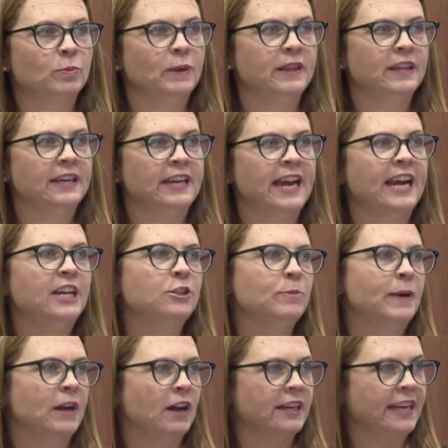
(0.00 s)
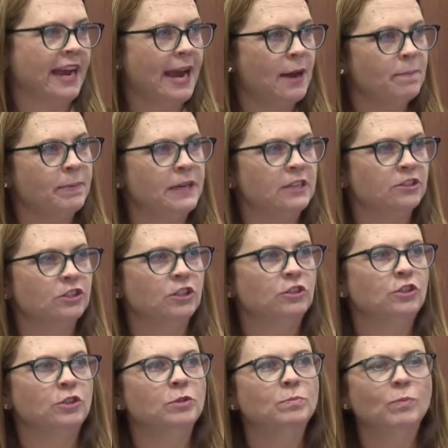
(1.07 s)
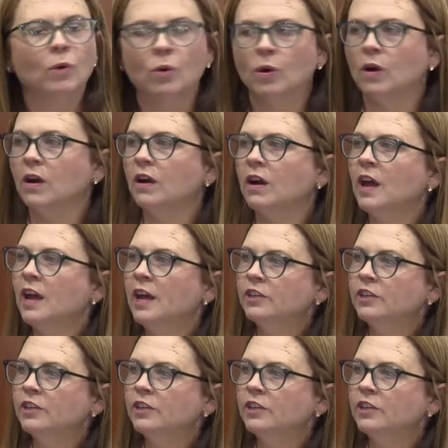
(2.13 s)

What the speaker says: with engagement on campus, to do more